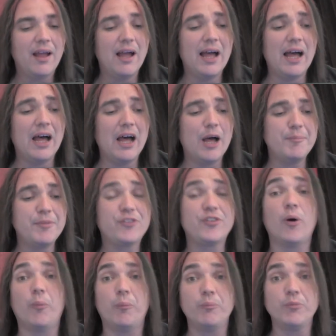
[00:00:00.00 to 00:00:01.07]

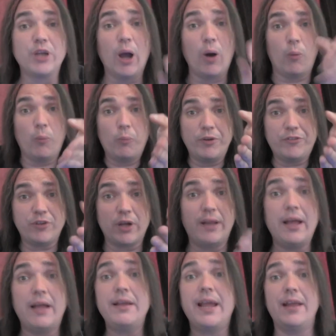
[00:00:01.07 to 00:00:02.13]
So go.
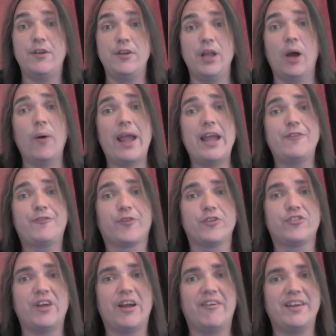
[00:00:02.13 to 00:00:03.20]
And again, no hateful
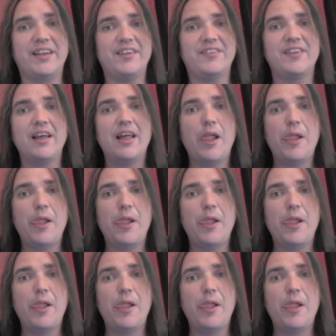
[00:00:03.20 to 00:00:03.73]
charities.